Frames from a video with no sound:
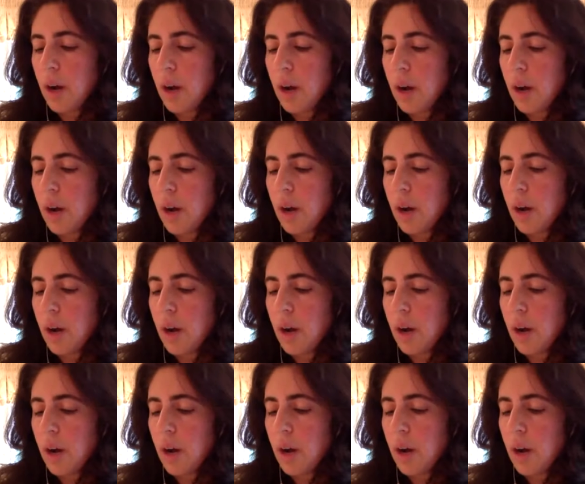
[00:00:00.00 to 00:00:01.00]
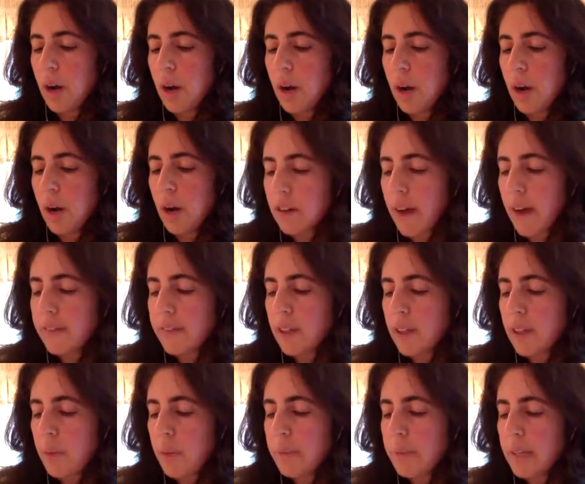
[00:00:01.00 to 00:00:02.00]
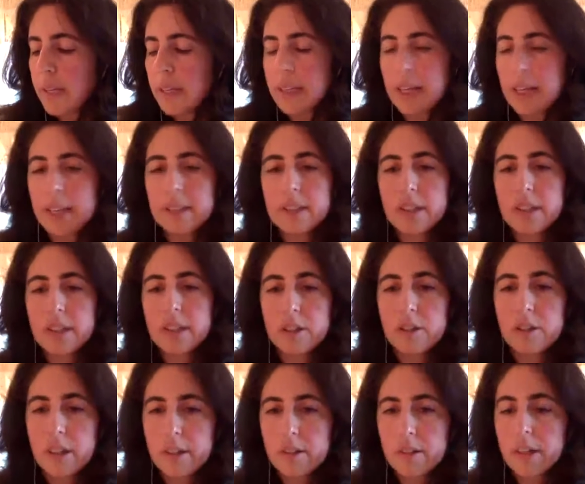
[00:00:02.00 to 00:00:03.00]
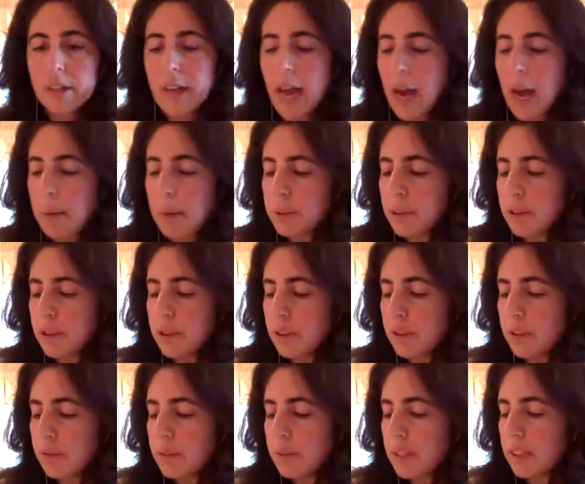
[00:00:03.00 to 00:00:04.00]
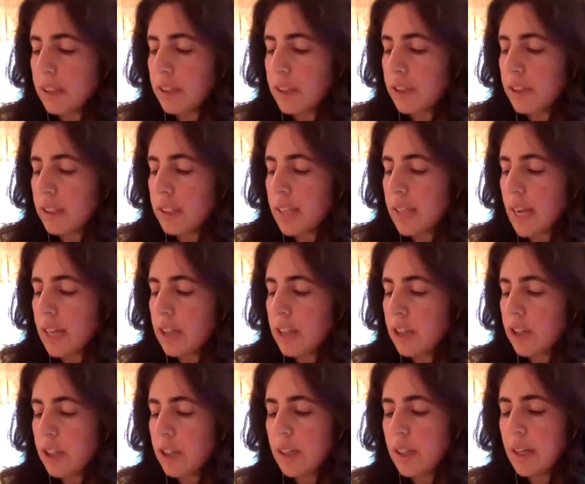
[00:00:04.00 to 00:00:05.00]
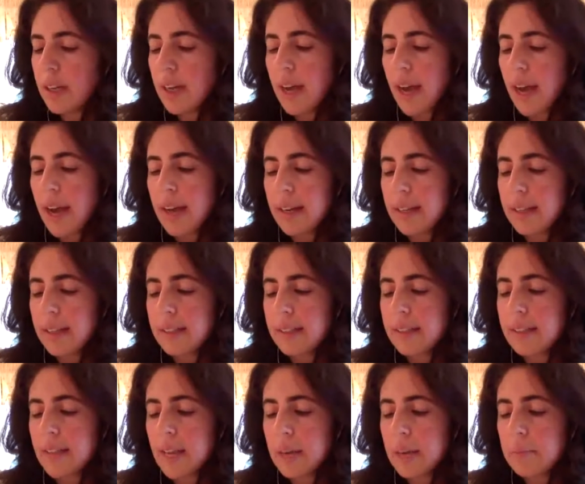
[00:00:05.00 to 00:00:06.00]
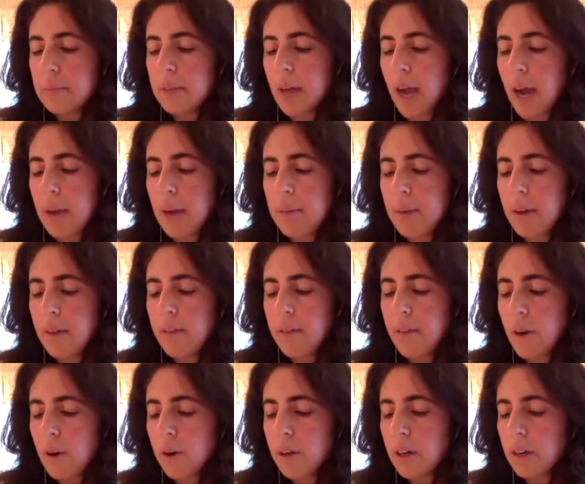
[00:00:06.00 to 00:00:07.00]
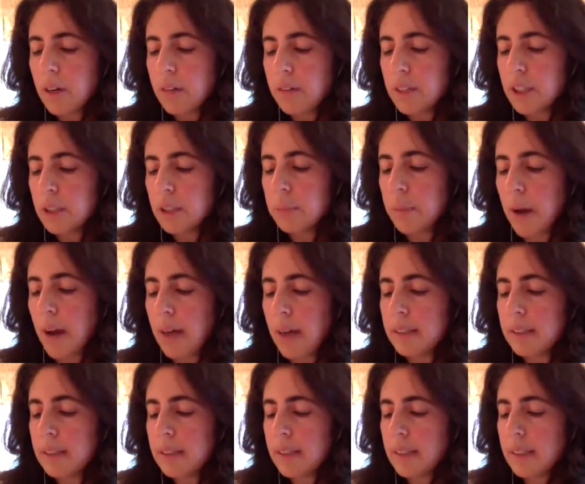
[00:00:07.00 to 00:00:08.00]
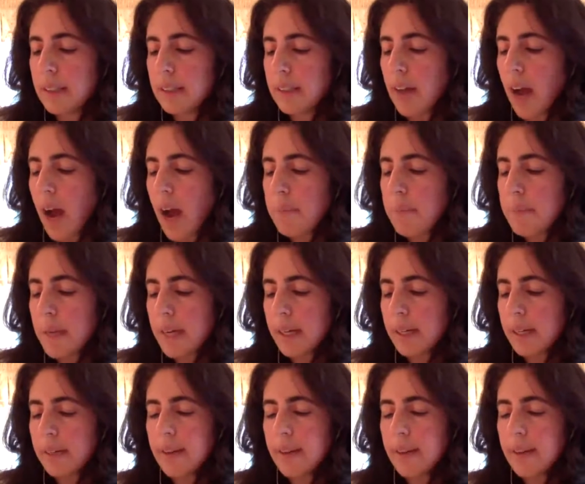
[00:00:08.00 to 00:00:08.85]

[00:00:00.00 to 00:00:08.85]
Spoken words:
Students need to craft an opening that's going to capture the reader's attention and at the same time evoke a response to the topic.